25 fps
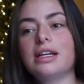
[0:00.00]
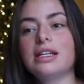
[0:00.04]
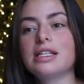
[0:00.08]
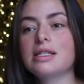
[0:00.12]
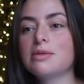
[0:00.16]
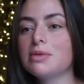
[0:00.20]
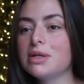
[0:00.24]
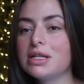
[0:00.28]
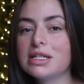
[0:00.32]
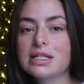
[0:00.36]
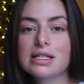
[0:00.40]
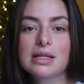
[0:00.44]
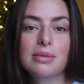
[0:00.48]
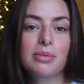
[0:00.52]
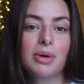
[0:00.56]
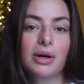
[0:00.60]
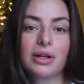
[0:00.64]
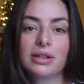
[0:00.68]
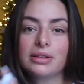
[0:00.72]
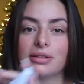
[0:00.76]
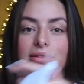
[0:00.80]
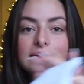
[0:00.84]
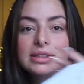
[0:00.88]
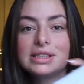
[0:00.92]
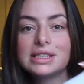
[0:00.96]
speak to
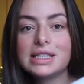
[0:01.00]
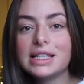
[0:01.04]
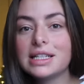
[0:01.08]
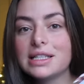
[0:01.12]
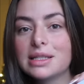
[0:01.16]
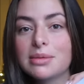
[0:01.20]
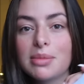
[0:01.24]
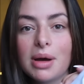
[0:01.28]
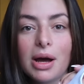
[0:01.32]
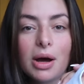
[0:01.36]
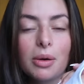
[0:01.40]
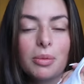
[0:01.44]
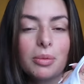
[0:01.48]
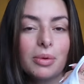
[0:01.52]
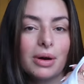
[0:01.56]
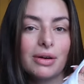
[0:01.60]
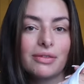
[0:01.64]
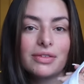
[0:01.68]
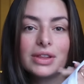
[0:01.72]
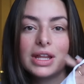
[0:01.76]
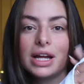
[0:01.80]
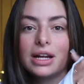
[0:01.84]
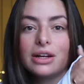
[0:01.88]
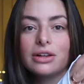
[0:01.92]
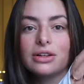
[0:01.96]
someone seek some help
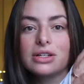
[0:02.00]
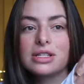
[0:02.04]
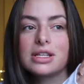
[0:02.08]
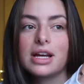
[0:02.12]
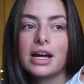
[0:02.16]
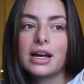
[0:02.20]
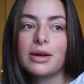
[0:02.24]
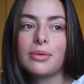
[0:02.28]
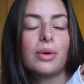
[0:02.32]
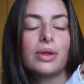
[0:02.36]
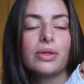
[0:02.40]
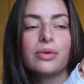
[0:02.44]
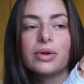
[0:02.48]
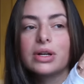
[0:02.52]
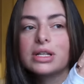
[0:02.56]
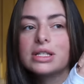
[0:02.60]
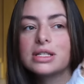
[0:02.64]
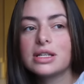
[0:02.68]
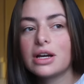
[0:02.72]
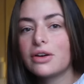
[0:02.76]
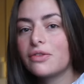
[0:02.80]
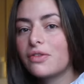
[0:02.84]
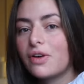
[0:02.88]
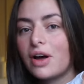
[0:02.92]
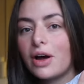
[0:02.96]
whatever that looks like whether it's
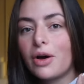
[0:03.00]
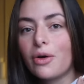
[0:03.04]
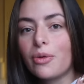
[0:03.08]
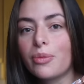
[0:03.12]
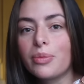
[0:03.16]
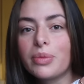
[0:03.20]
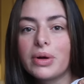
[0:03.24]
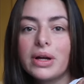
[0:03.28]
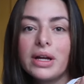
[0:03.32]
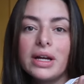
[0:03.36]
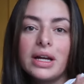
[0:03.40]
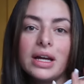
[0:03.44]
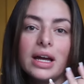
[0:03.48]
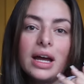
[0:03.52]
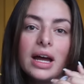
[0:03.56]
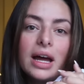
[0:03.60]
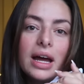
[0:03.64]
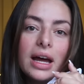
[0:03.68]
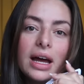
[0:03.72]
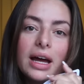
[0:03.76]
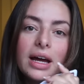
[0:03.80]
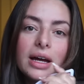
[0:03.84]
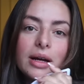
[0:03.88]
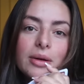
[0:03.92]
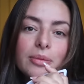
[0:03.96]
self-help
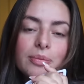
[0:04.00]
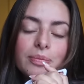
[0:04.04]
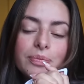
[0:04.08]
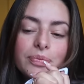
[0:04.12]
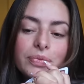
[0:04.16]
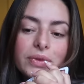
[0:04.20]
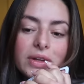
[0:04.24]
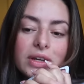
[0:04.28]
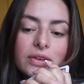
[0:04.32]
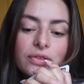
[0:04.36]
um,